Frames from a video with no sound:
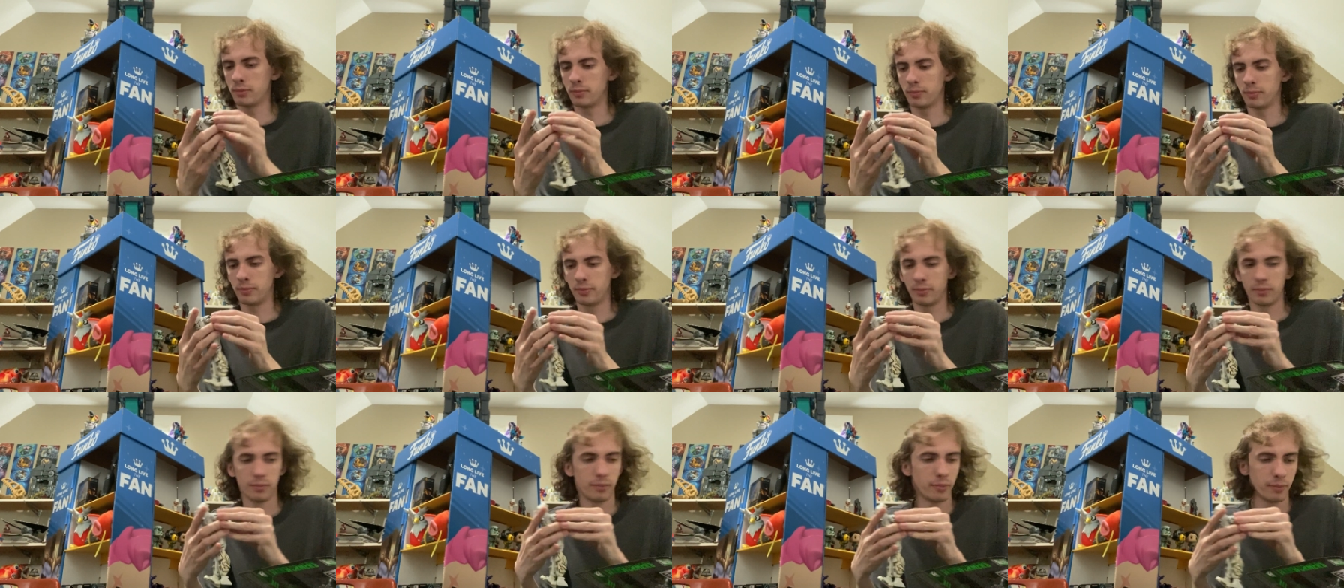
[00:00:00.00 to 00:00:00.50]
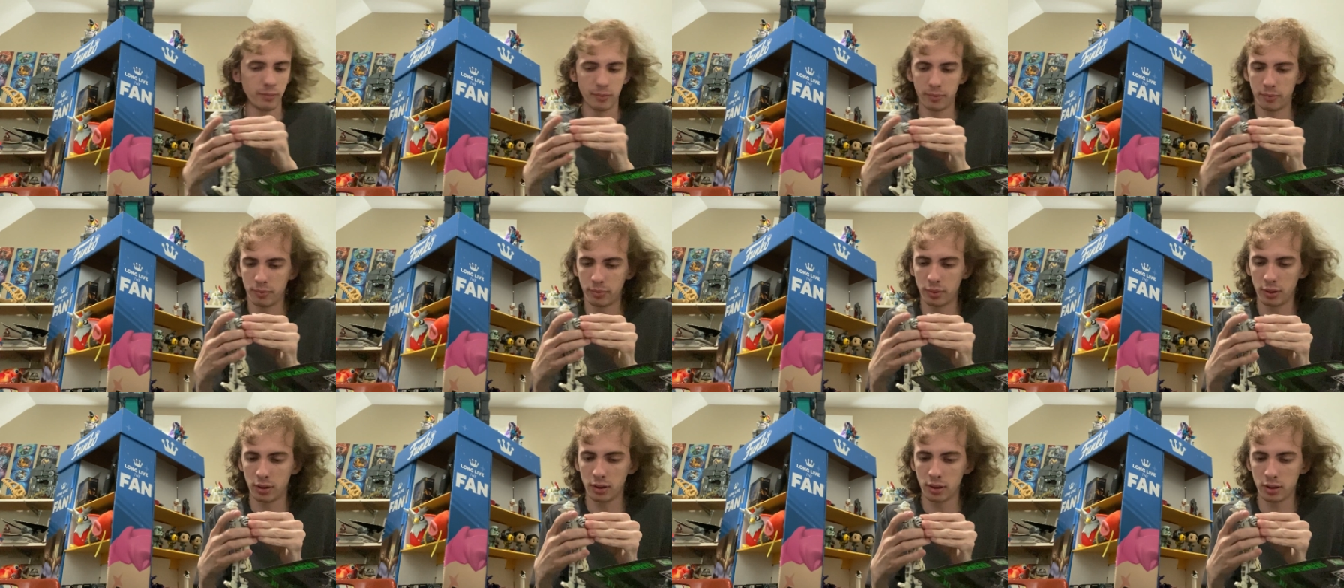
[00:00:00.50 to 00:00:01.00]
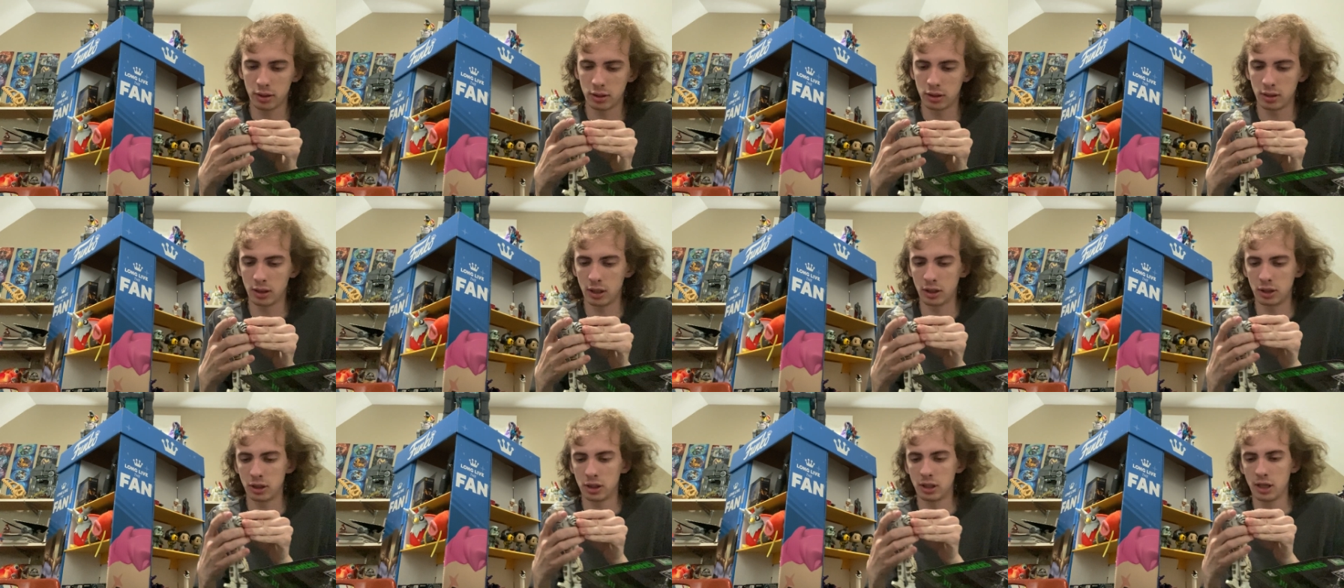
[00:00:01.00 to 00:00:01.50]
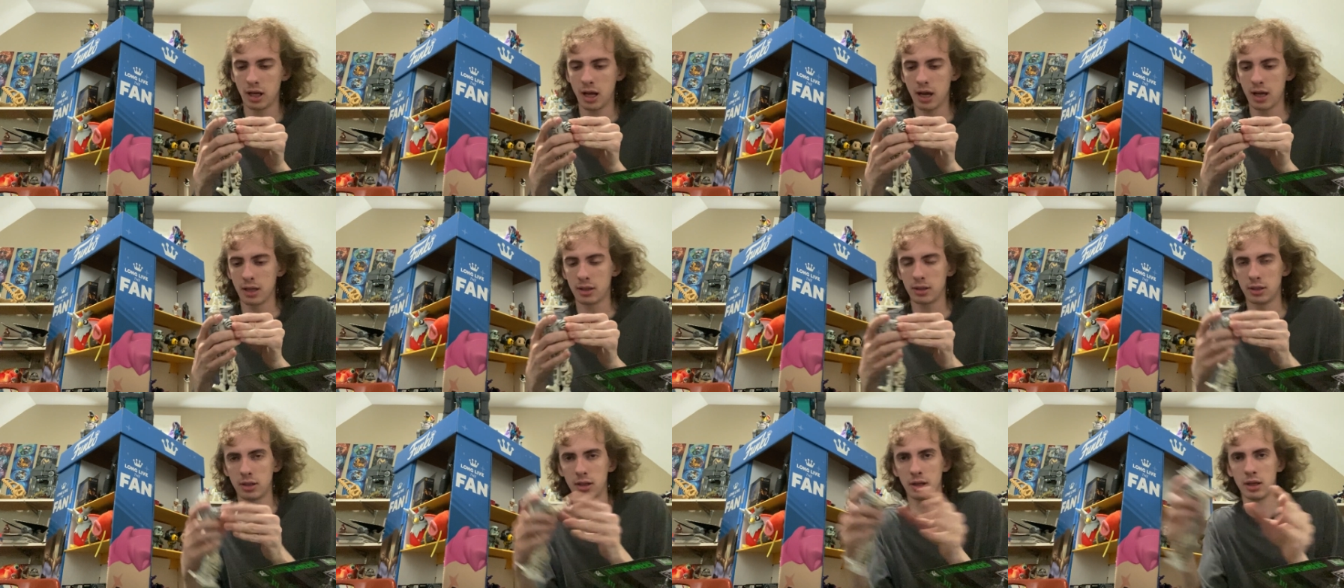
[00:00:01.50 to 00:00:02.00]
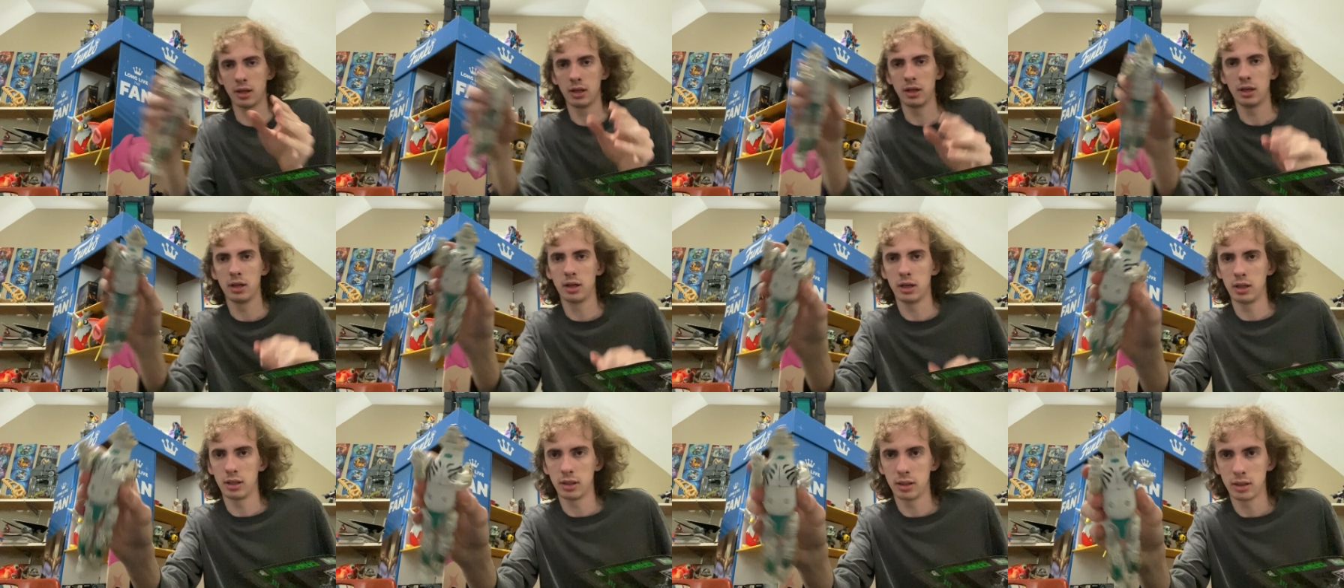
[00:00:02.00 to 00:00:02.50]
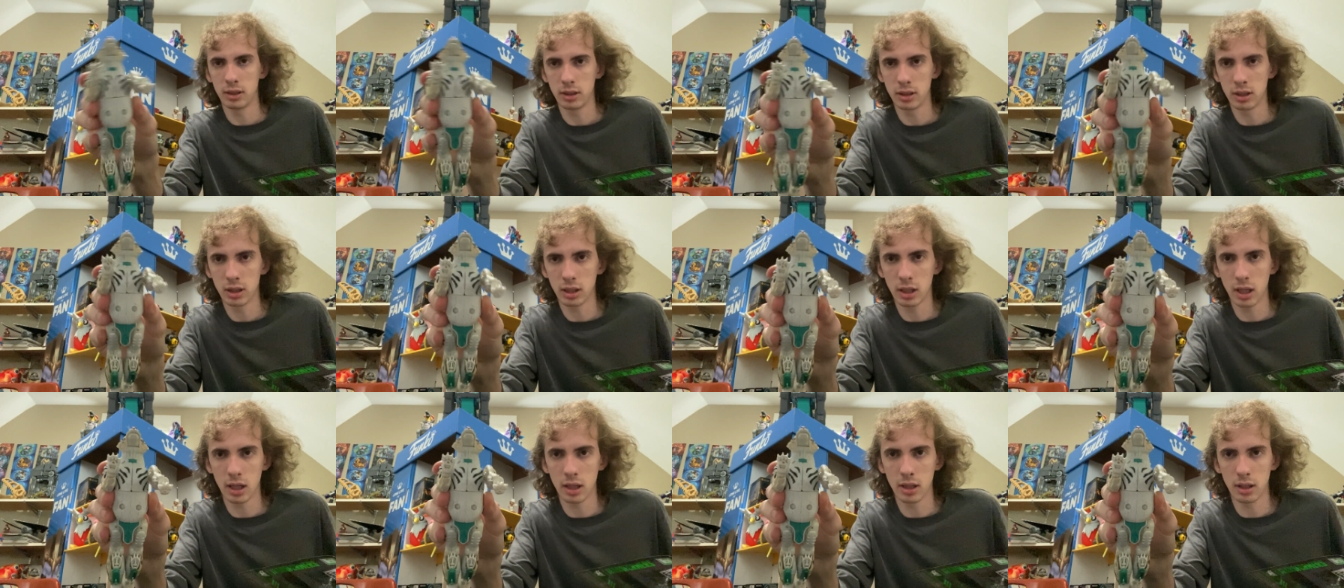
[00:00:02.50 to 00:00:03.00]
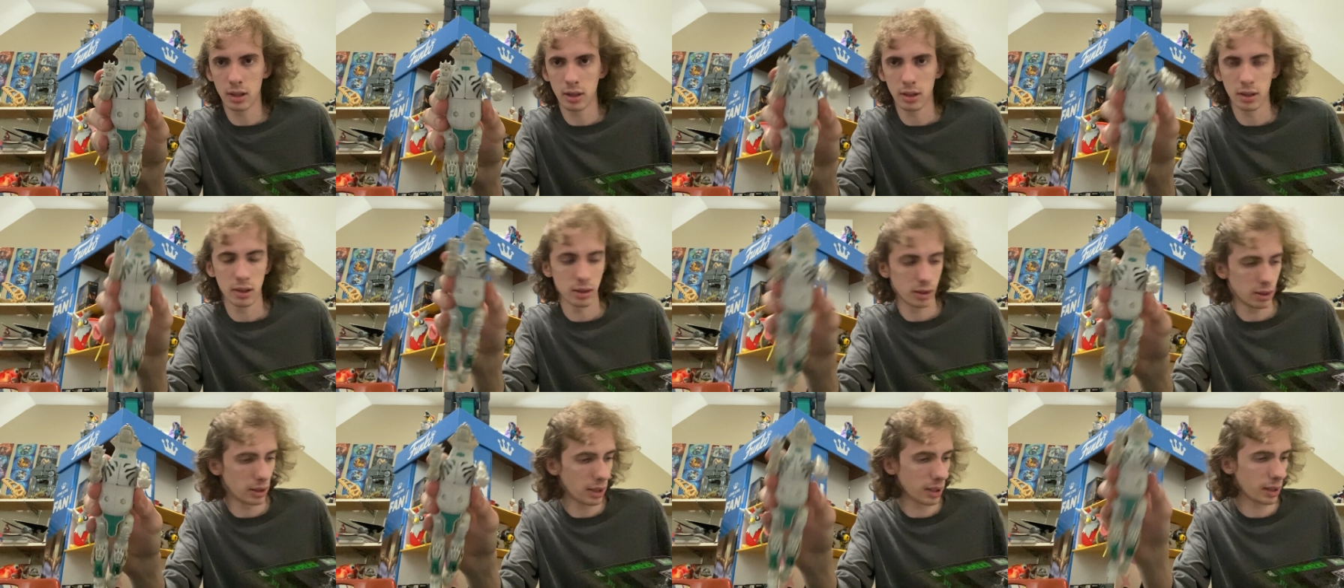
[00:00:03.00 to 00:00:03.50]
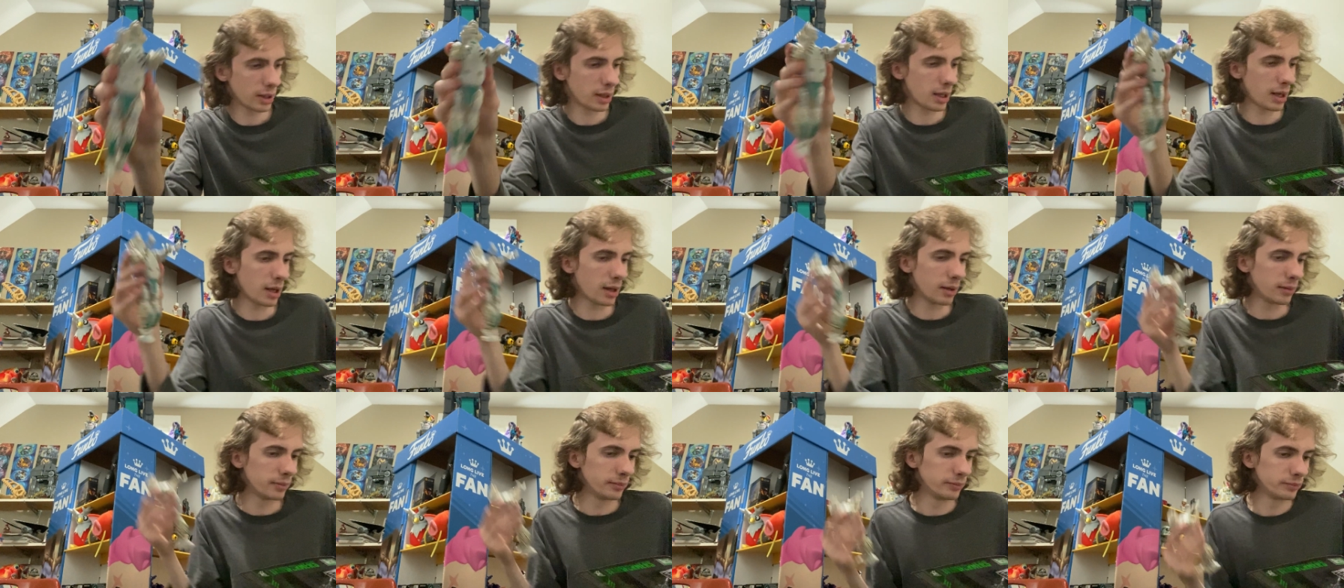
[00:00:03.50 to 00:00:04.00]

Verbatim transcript: to push the chest together like that.